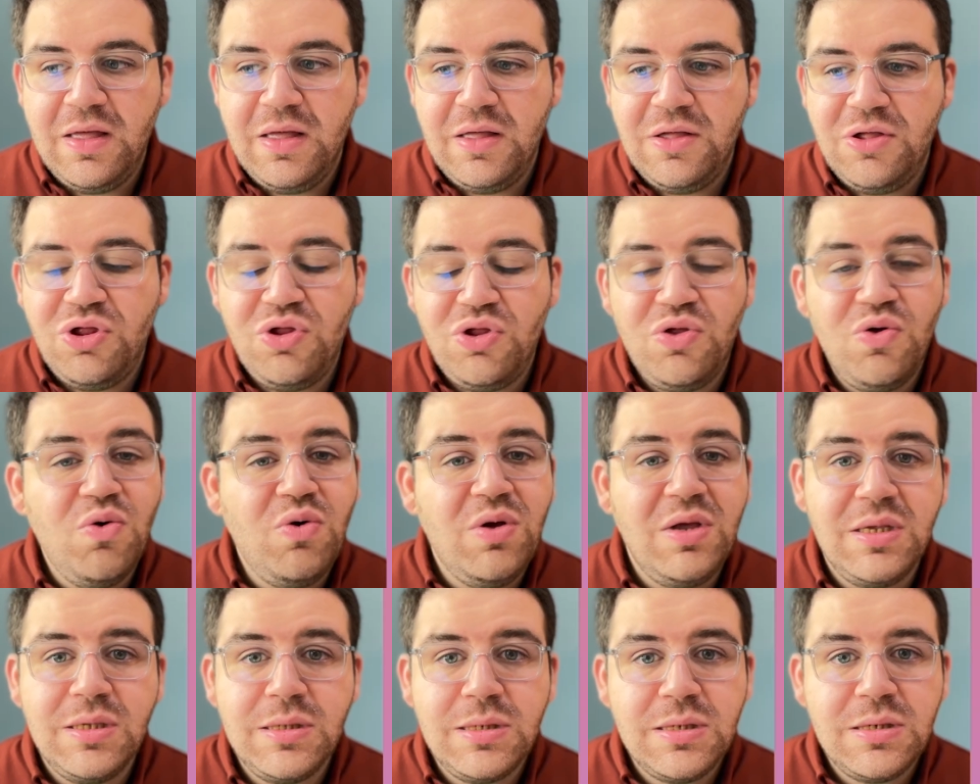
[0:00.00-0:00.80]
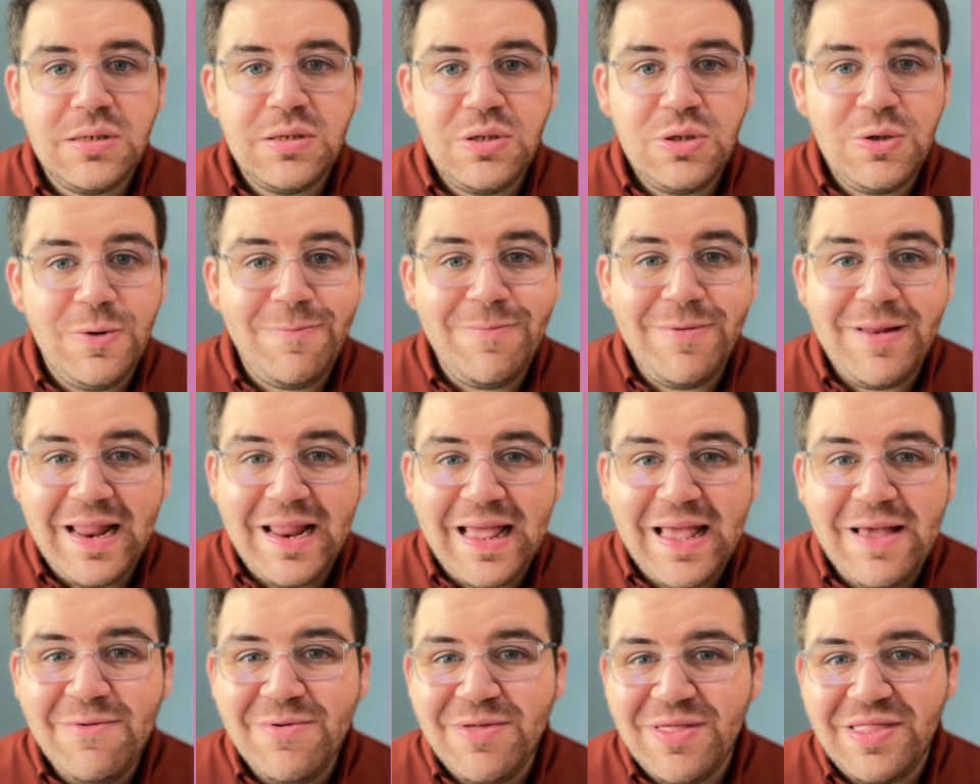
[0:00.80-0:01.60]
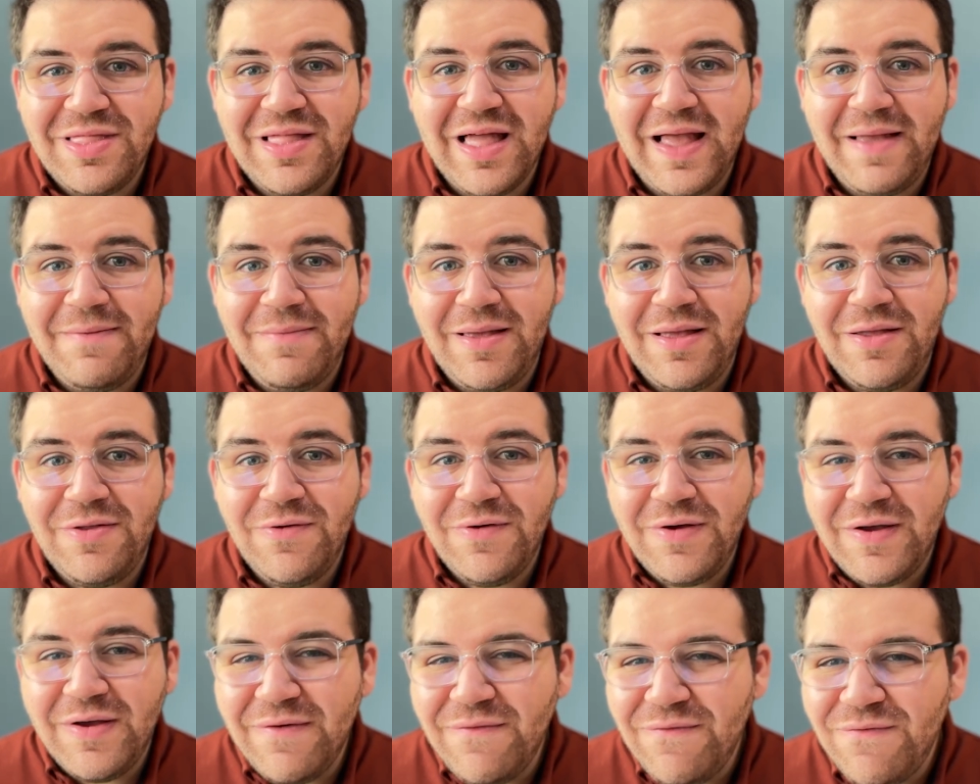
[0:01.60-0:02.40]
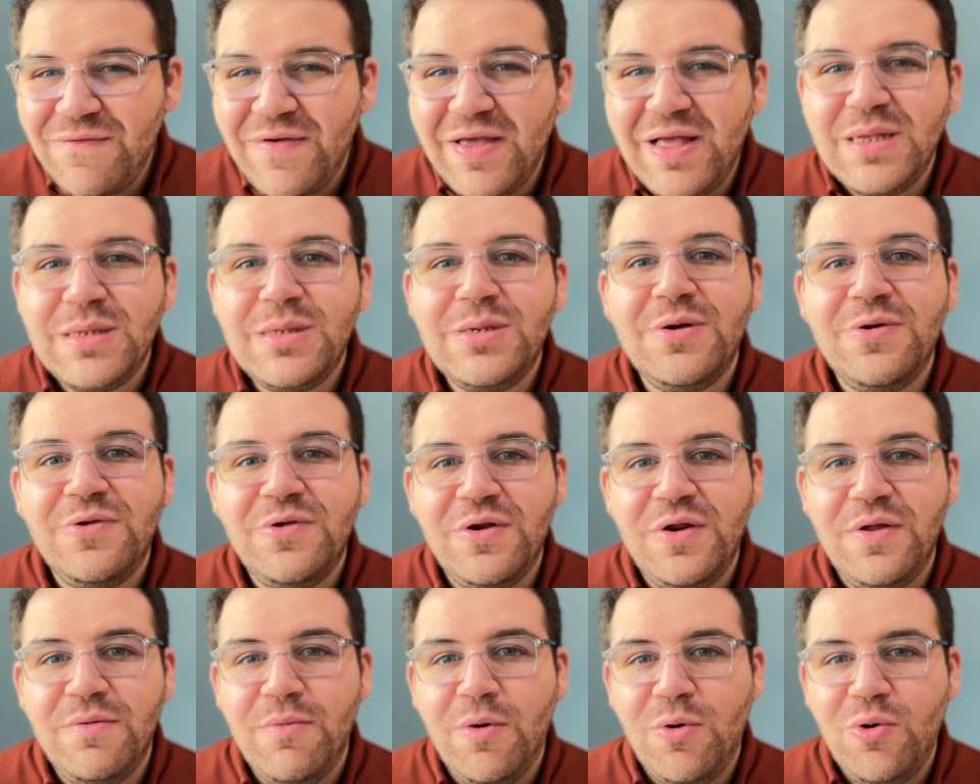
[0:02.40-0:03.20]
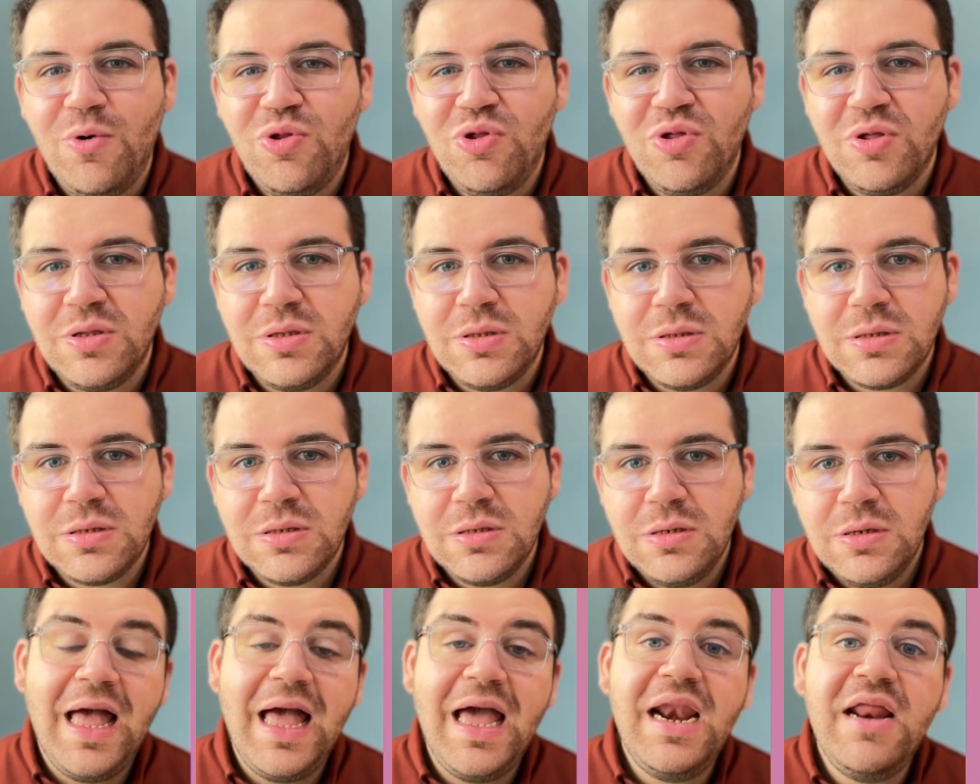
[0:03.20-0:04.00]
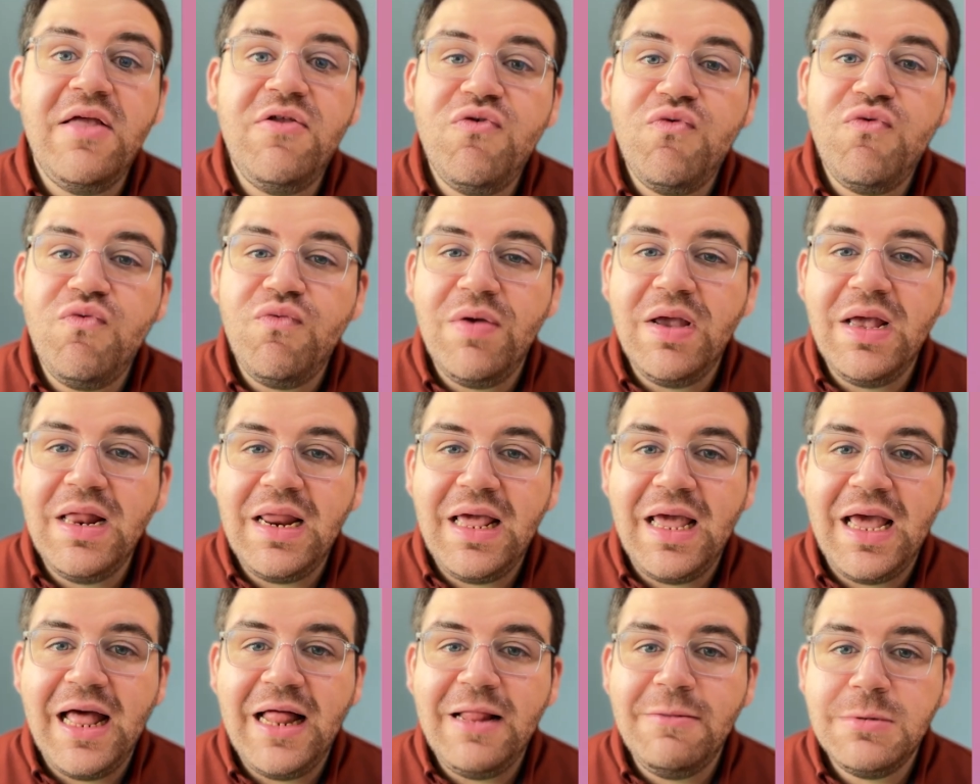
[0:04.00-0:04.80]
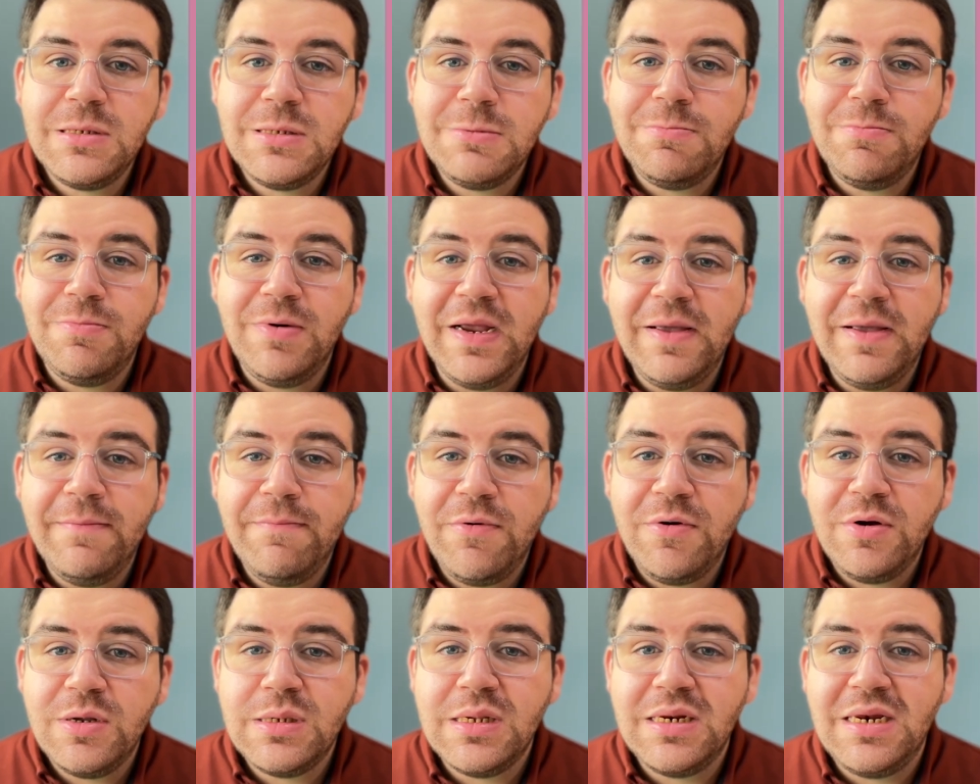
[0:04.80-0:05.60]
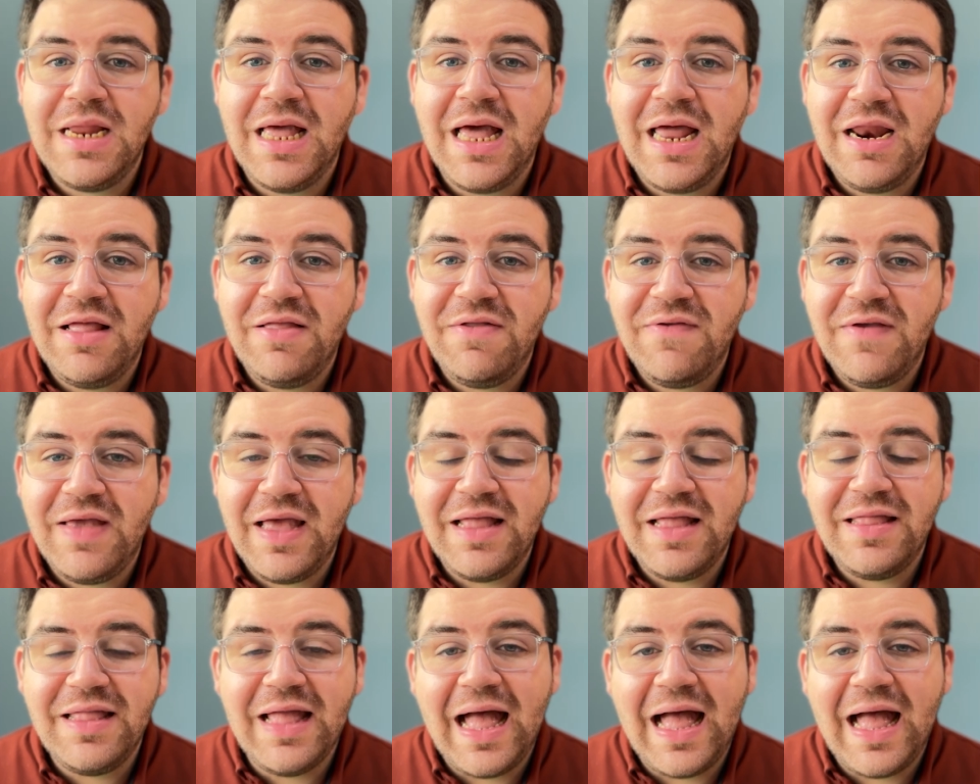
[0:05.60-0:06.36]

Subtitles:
choice to play with timing to convey certain emotions. And it really helps bring personality and